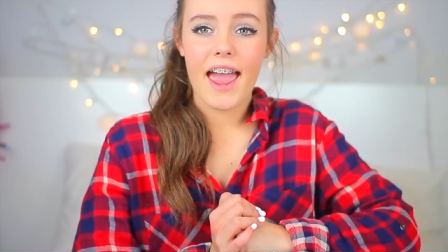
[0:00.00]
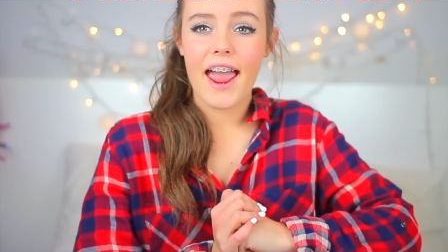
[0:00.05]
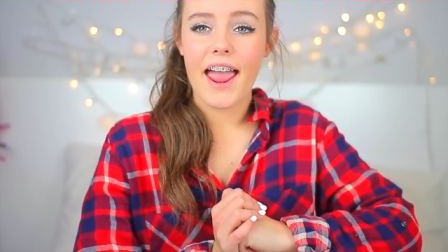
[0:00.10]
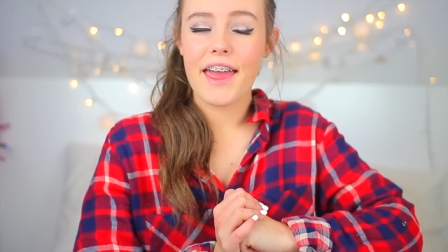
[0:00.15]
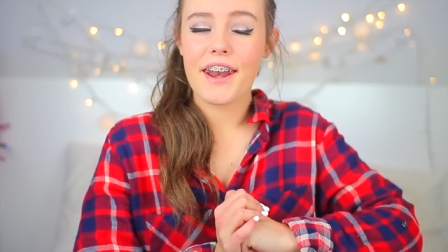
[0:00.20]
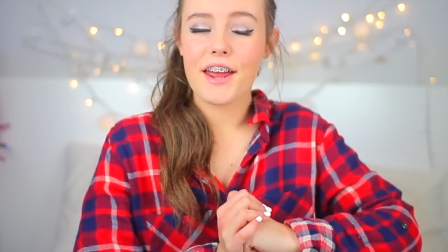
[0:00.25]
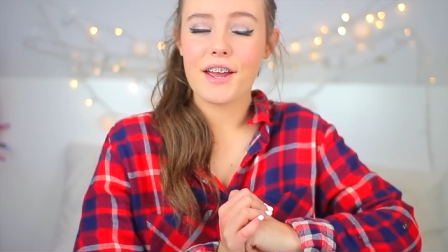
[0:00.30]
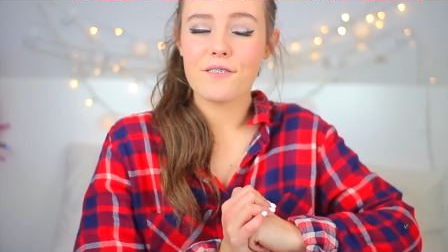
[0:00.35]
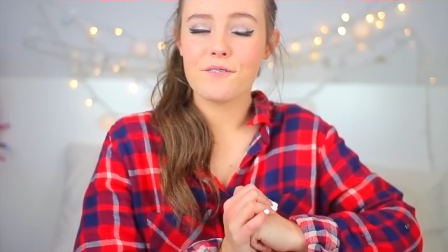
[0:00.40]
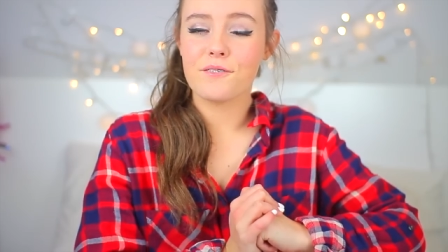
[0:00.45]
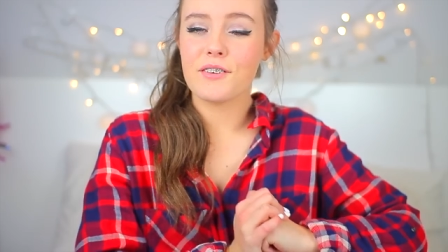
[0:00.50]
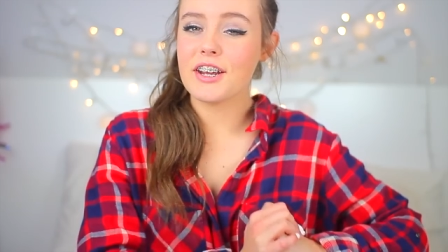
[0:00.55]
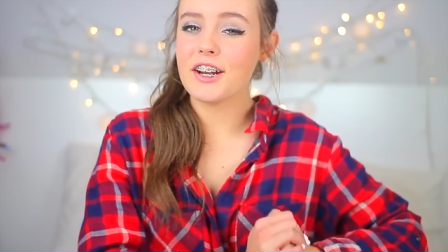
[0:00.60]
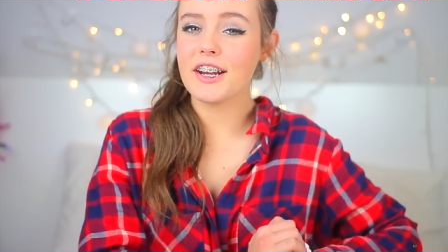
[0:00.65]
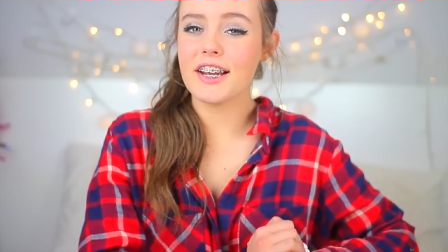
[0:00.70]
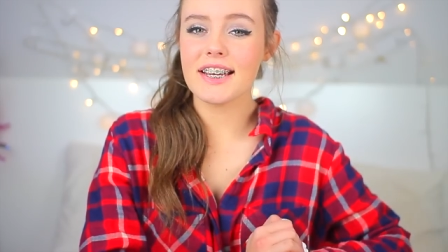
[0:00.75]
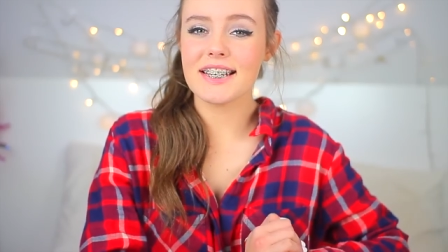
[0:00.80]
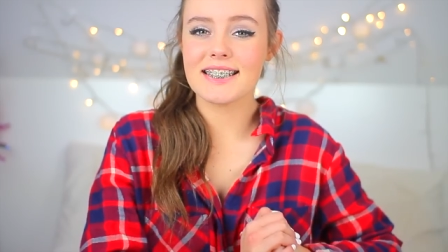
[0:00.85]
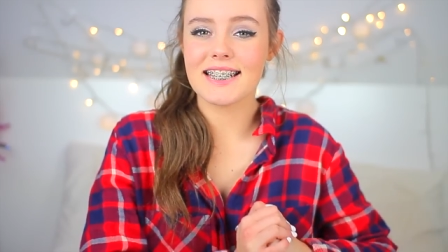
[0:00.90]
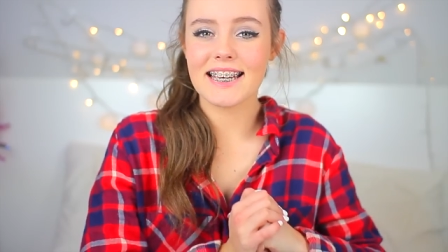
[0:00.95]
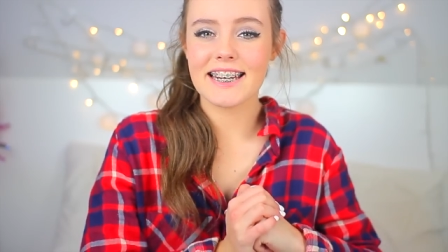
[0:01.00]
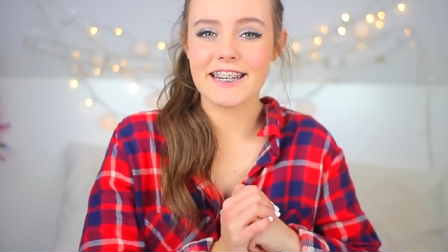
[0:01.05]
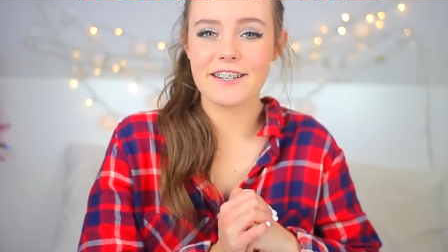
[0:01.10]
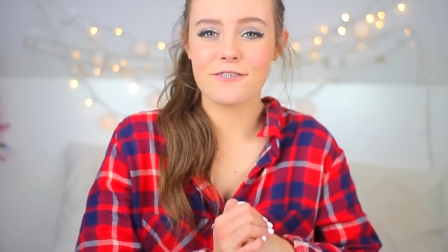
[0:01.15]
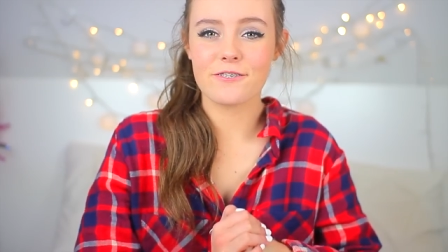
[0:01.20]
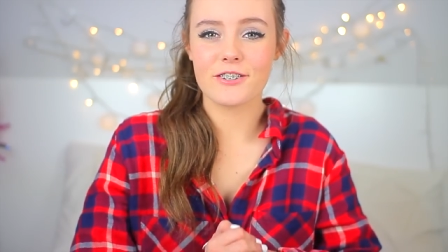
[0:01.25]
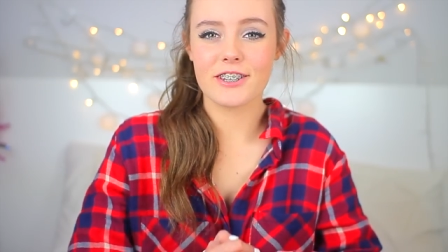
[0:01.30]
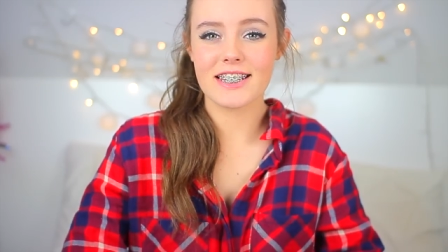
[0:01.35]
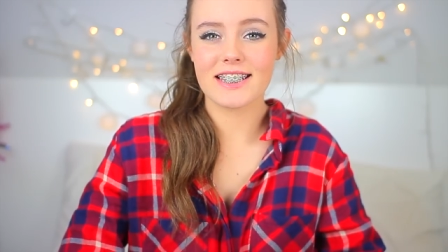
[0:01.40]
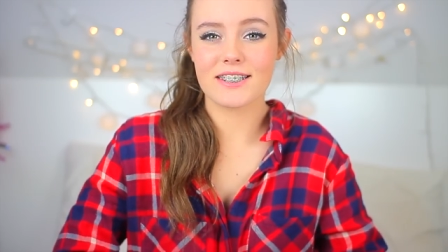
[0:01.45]
And I'm very excited
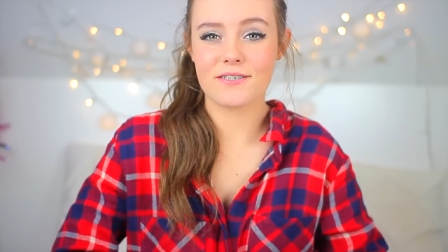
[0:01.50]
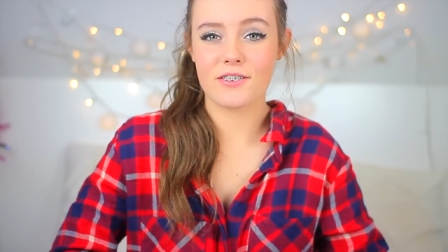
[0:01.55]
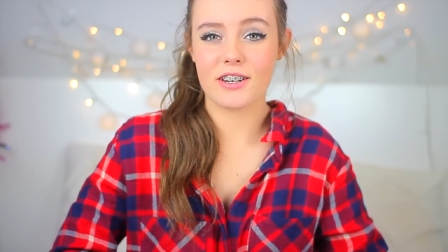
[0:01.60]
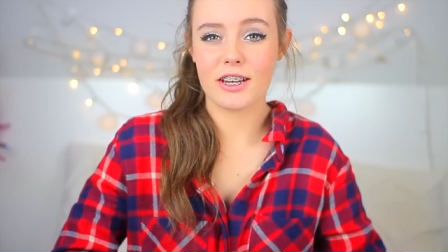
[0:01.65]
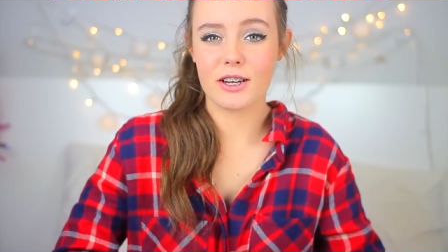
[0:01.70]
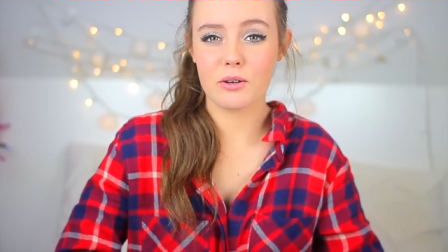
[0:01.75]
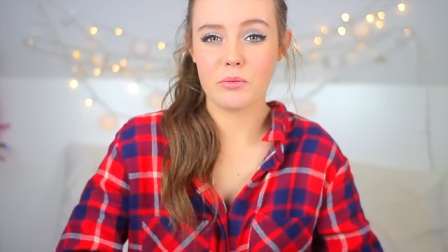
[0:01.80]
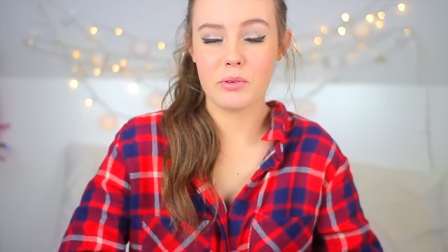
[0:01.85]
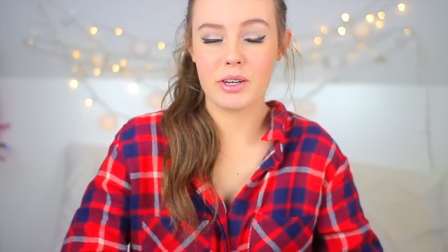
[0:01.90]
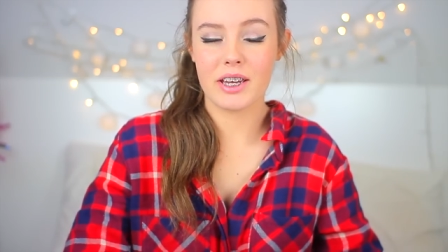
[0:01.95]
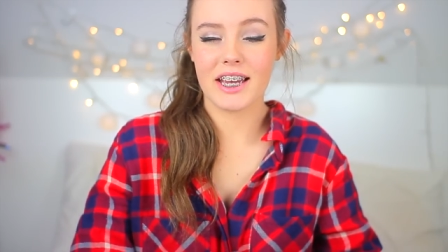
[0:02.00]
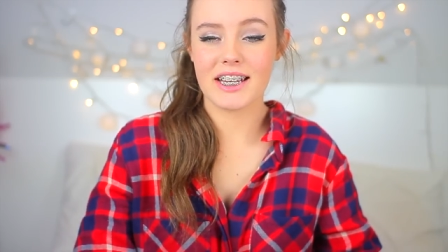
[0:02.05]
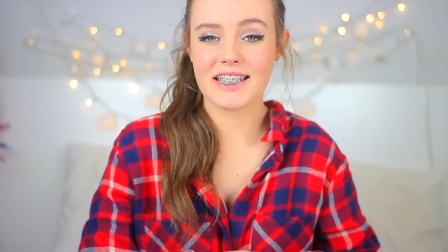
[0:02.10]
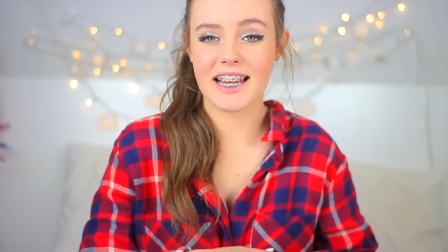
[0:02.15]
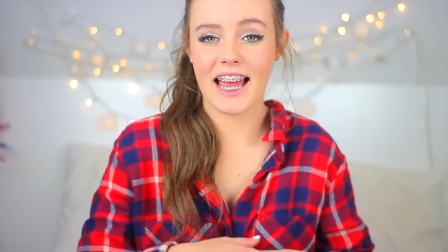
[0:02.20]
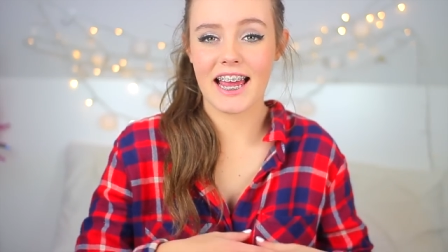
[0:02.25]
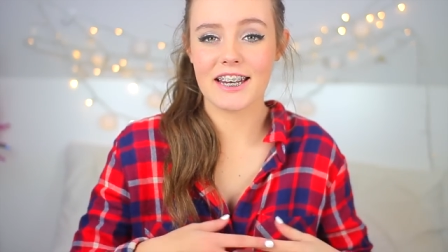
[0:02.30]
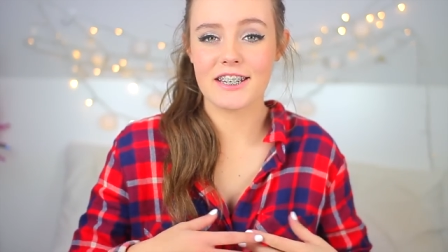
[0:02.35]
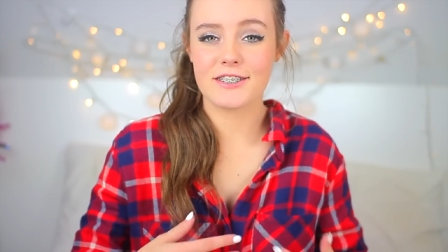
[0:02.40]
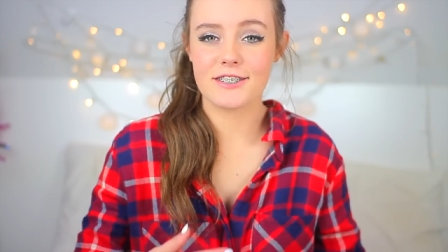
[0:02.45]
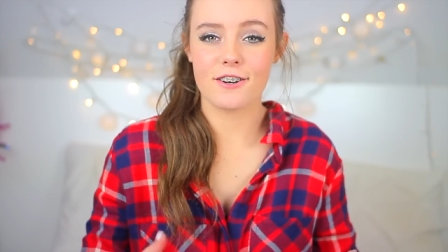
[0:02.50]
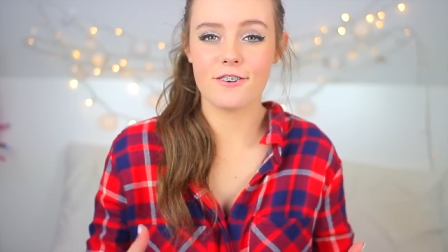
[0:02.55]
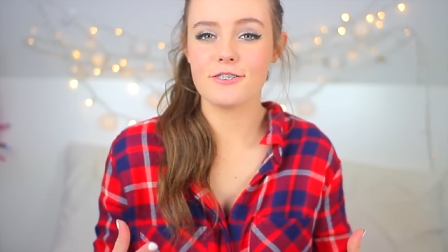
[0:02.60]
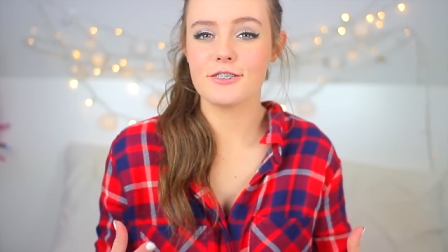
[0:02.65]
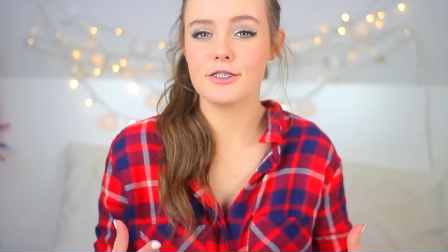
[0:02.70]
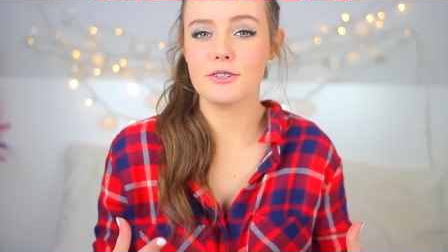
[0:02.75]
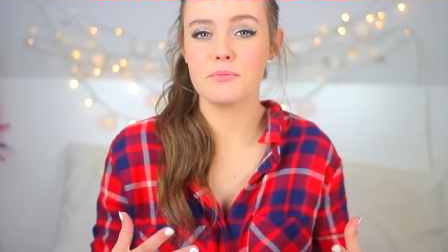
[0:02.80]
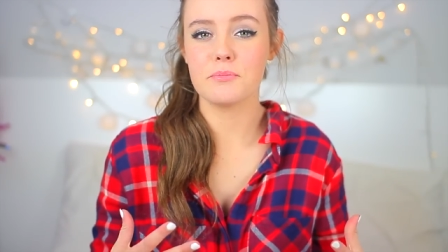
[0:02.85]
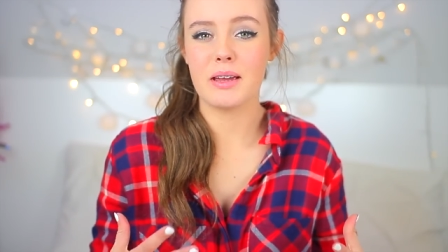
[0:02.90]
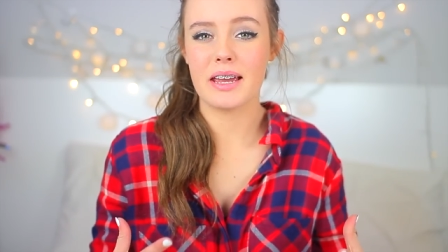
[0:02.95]
for this video because I don't
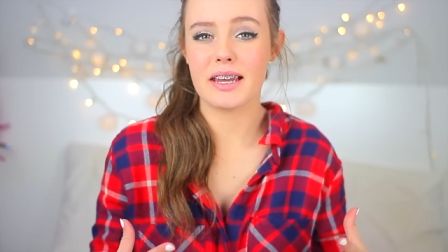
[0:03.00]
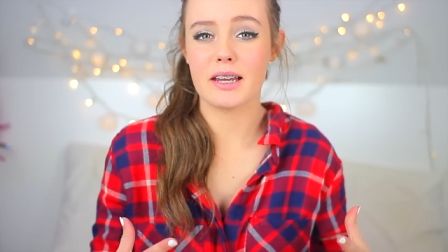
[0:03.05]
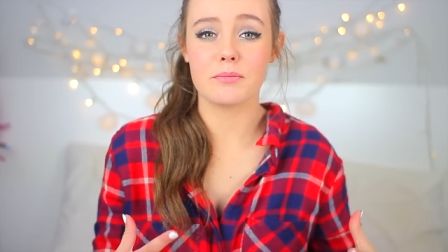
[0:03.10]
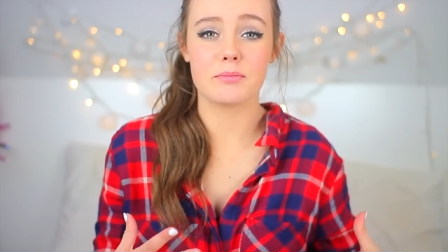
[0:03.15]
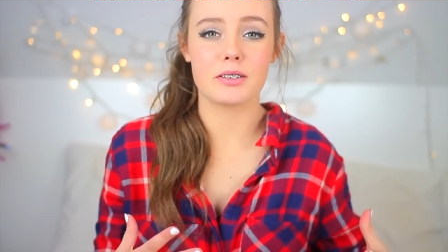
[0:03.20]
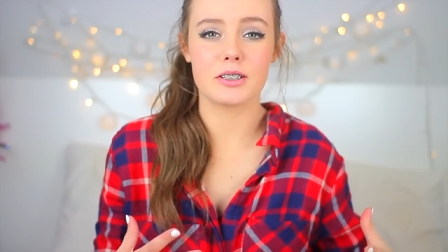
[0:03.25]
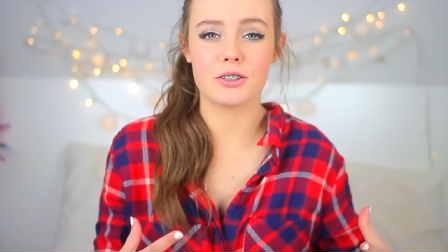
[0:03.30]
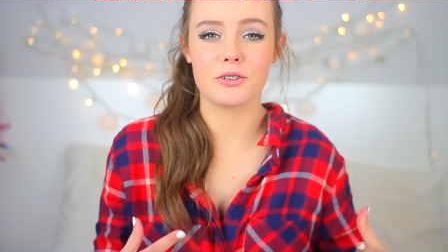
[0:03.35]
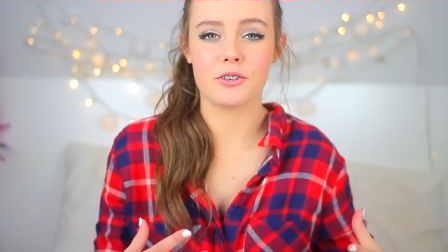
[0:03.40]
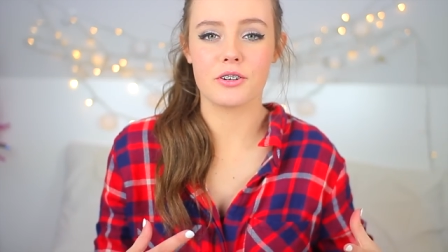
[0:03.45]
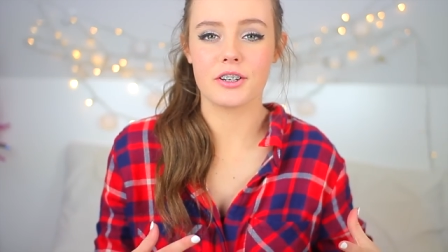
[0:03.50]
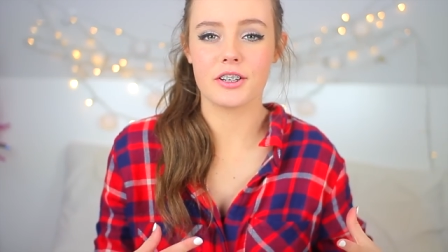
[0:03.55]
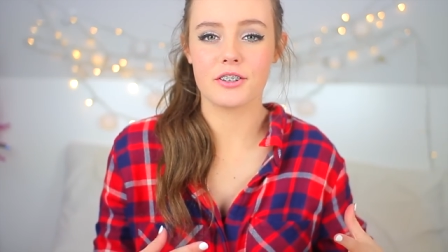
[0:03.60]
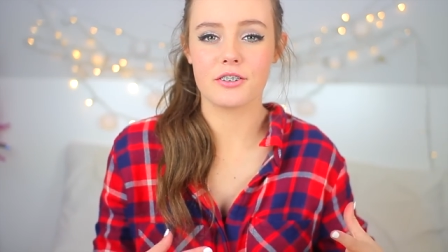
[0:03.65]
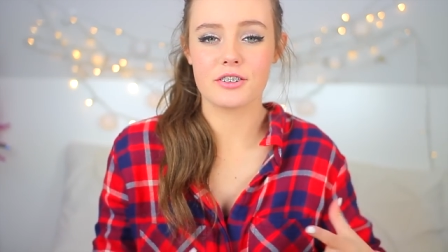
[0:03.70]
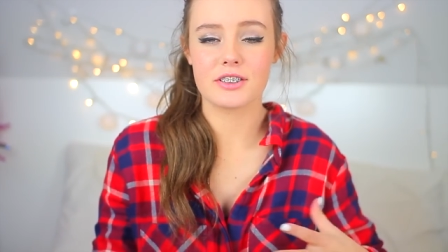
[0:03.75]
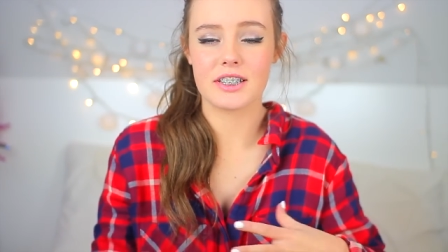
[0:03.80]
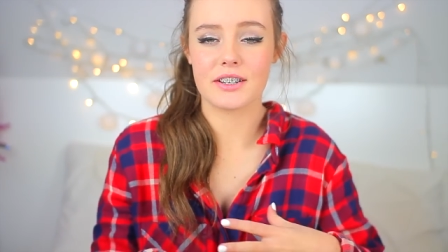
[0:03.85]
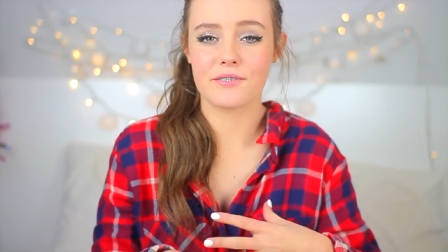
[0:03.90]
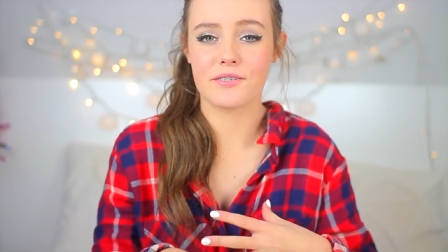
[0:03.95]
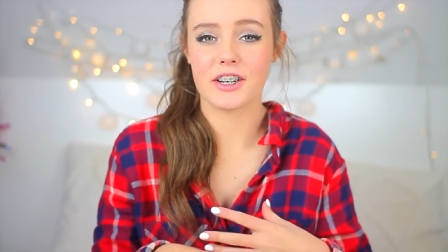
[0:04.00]
do makeup tutorials